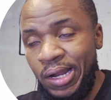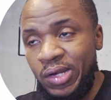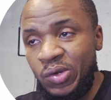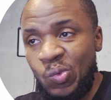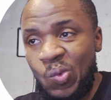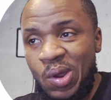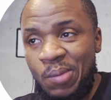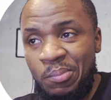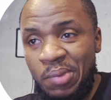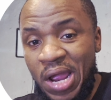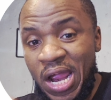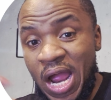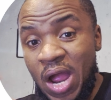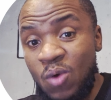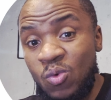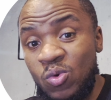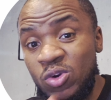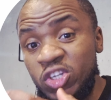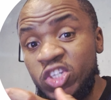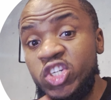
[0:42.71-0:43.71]
Whereby I
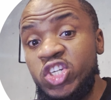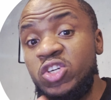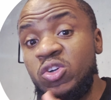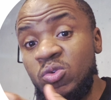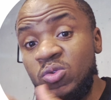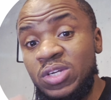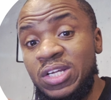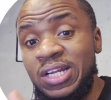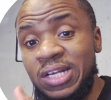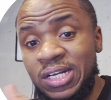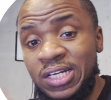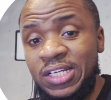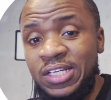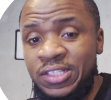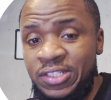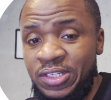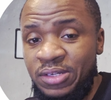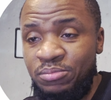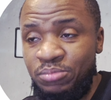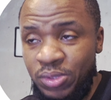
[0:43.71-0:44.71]
will show the real
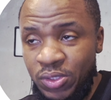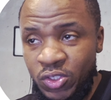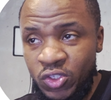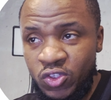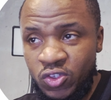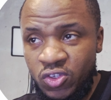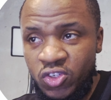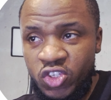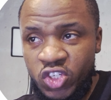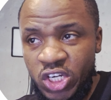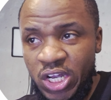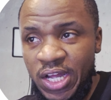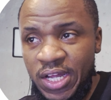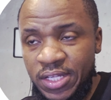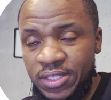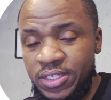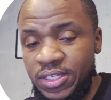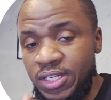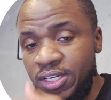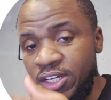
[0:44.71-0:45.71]
examples on charts
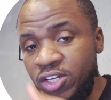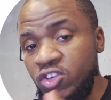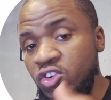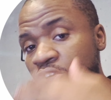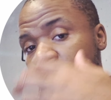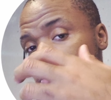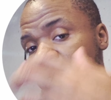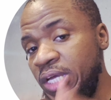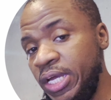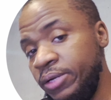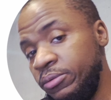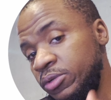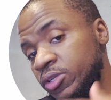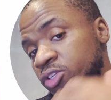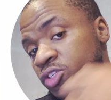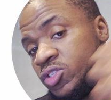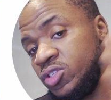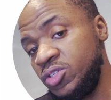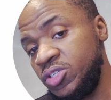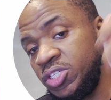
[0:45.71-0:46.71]
and then you'll be able
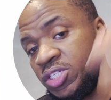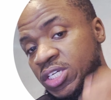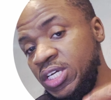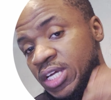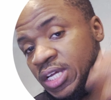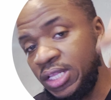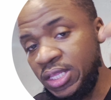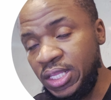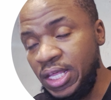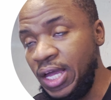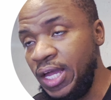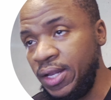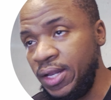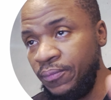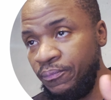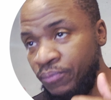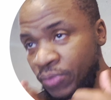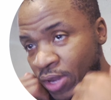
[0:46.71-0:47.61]
to see it then.